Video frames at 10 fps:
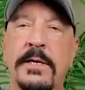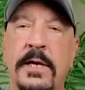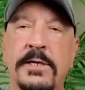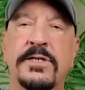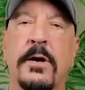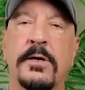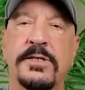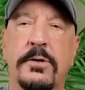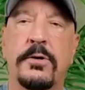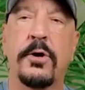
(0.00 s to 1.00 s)

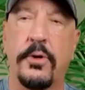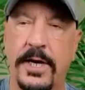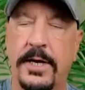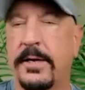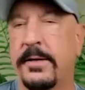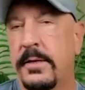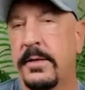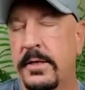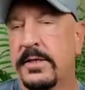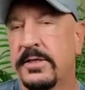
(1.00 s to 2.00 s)
starts hurting, and
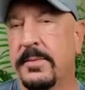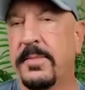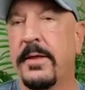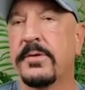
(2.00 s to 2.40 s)
some of the